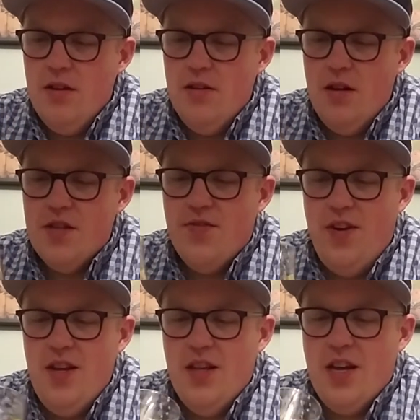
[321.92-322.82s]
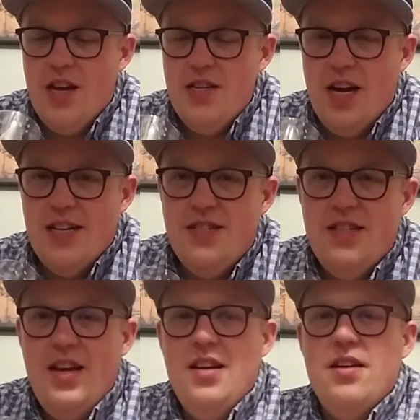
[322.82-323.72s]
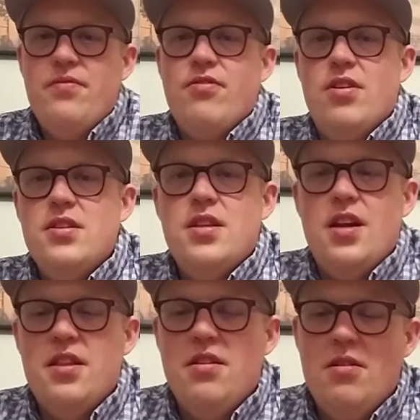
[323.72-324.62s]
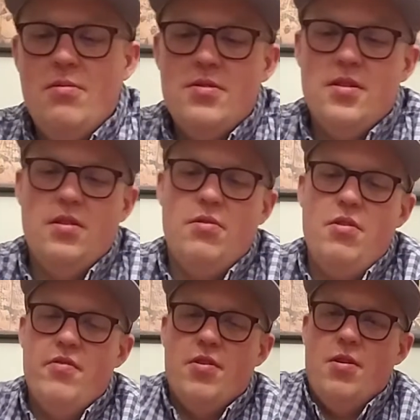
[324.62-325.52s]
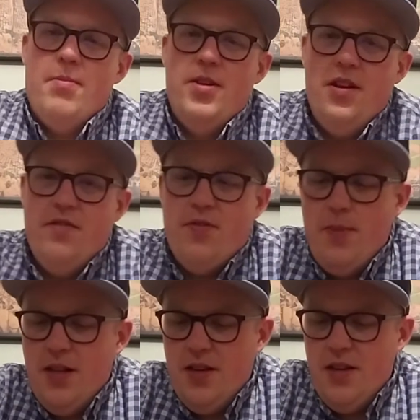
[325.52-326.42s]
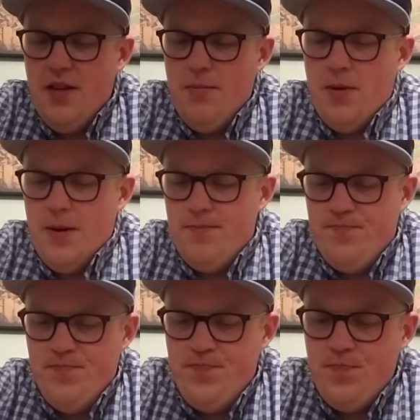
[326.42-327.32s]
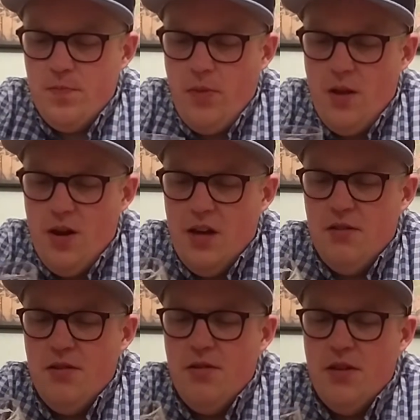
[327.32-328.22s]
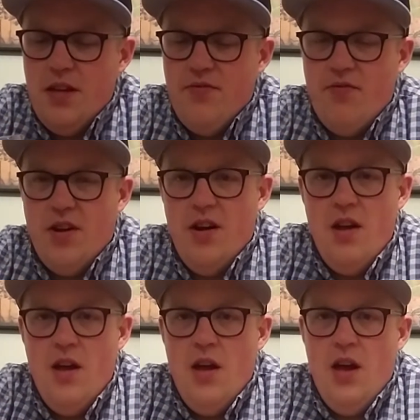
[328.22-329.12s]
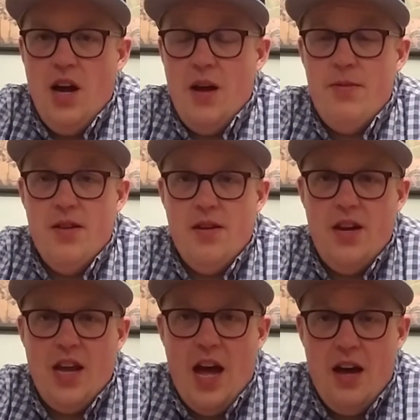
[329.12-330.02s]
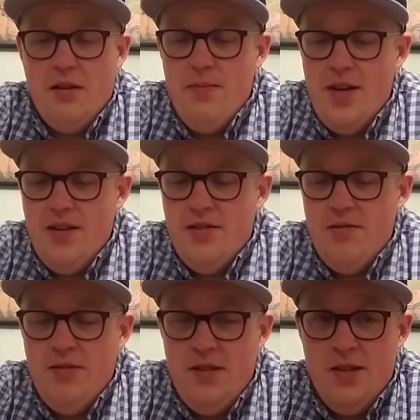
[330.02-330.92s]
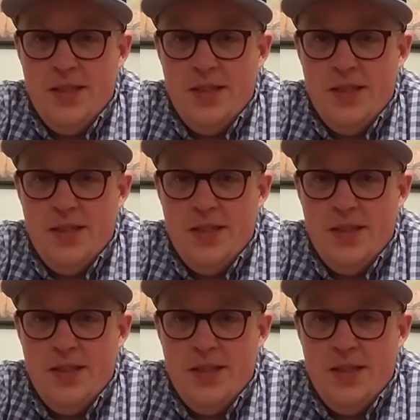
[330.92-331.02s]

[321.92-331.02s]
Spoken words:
That's funny. Like I said up front that I thought it was a little overcarbonated for my liking, but I don't know that if I'm either getting acclimated to it